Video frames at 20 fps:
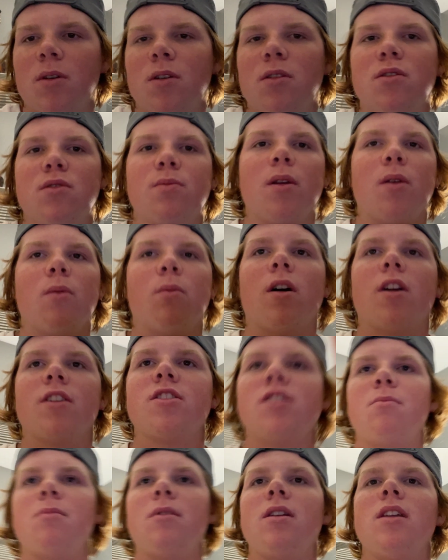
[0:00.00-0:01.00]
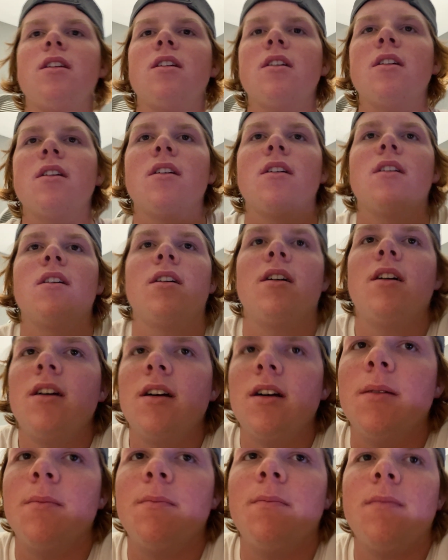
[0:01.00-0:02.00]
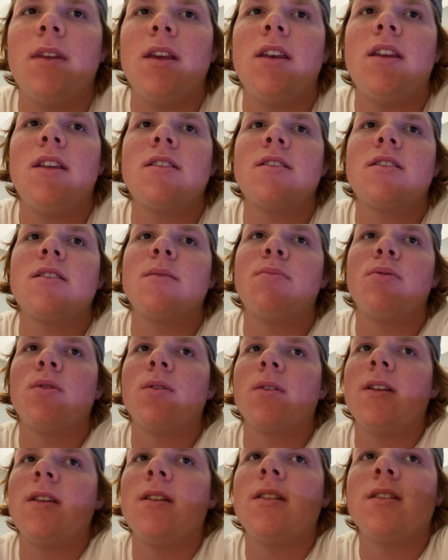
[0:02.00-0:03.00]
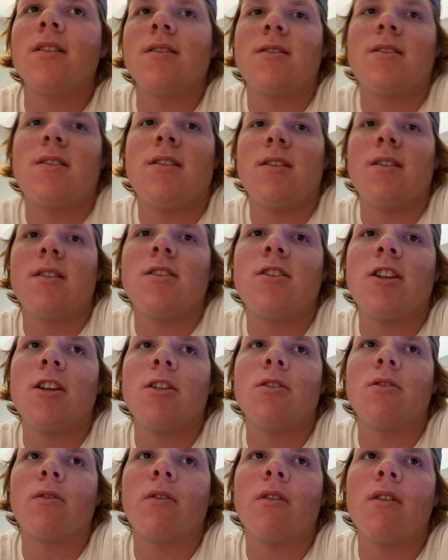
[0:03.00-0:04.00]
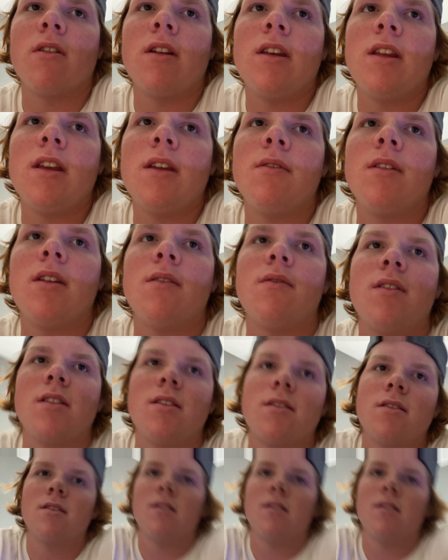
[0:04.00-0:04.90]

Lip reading: who's been watching me. It is supporting to see the channel growing, even if it's